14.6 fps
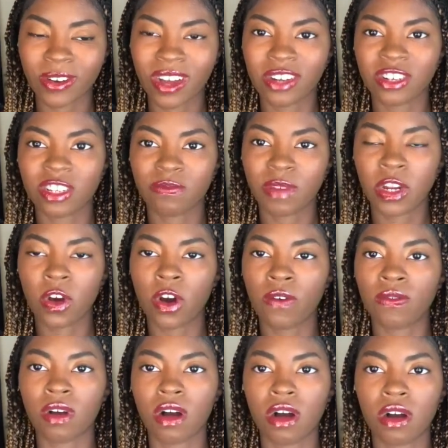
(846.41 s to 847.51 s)
and just be an
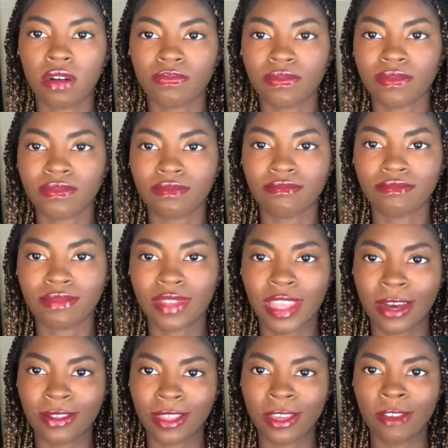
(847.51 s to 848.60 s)
overall
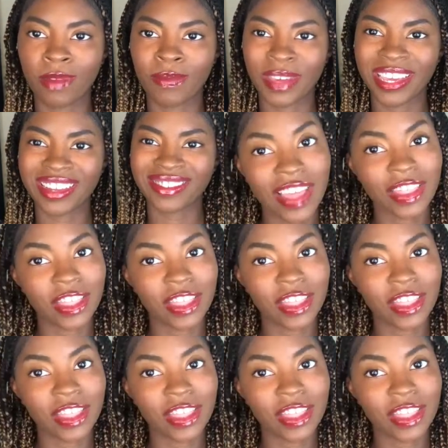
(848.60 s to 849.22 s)
healthy human being.